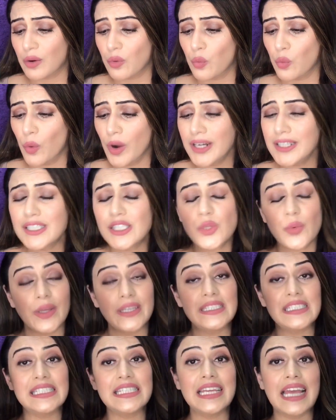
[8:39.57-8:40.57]

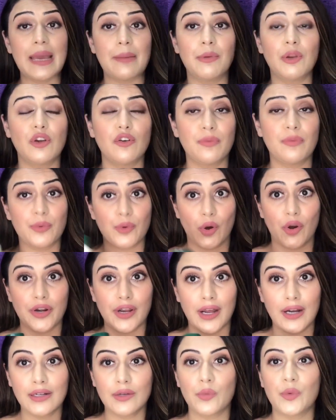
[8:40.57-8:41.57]
120 ml of
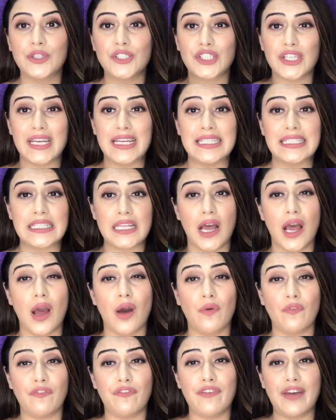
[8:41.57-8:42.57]
product which is
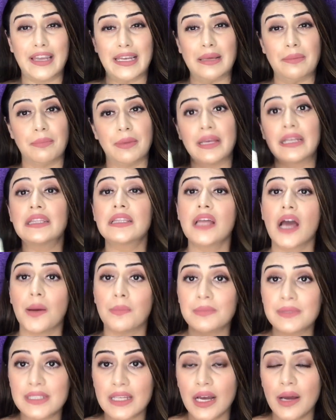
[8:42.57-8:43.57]
a very big
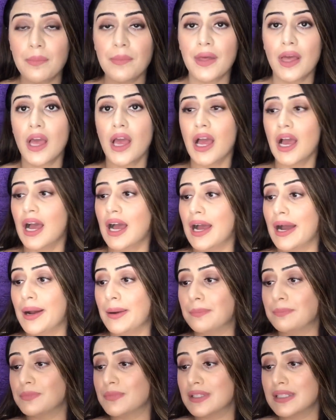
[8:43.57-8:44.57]
thumbs up.
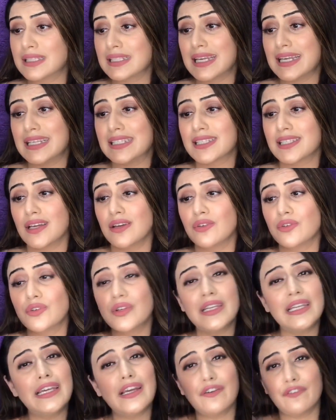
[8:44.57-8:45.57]
Um, this is
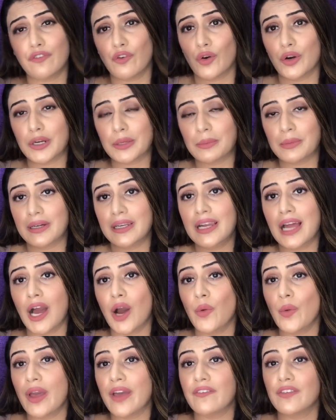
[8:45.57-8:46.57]
really affordable
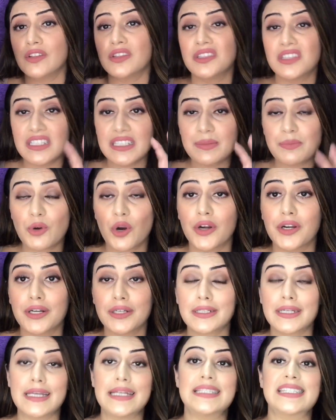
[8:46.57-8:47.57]
however this
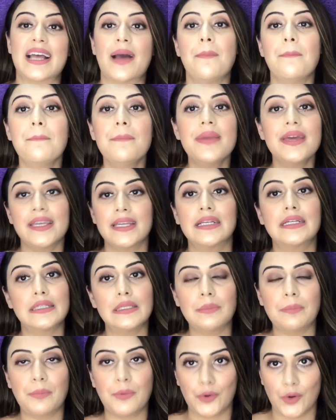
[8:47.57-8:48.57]
product is a
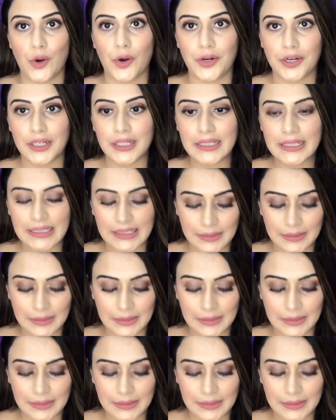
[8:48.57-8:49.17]
miracle product.